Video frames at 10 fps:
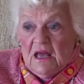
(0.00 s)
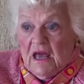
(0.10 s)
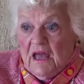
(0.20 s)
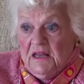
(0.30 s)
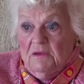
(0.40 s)

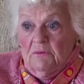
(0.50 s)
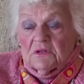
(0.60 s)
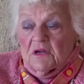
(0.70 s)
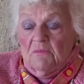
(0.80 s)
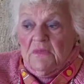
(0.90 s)
And he
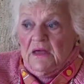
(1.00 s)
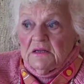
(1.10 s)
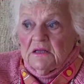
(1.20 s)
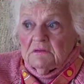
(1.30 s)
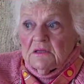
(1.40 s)
would come there
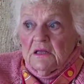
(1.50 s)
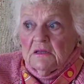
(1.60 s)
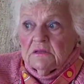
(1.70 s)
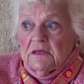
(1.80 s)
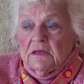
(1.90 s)
and he, he,
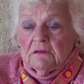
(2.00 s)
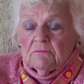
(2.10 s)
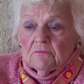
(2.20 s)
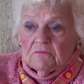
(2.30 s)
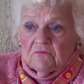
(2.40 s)
he
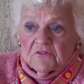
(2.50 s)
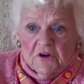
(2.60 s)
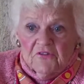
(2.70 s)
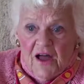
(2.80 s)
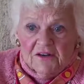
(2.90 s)
was
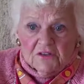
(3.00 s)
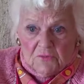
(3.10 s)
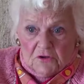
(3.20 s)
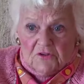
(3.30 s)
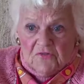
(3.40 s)
very fond of the
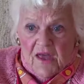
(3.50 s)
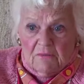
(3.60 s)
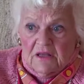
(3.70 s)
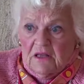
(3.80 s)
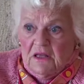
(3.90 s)
Brooks
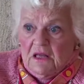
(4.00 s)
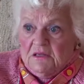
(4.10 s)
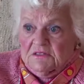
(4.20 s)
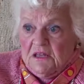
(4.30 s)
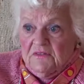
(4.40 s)
family.
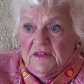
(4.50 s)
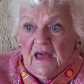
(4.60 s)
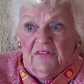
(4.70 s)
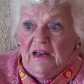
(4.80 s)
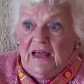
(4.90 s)
And,
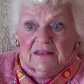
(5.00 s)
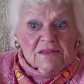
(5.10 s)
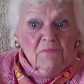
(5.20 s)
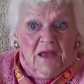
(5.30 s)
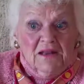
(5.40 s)
and they liked
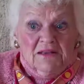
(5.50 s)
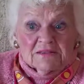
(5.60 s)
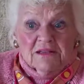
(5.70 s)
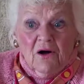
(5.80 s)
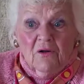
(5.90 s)
the
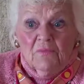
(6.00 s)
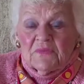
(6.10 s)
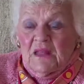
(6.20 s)
paintings and all.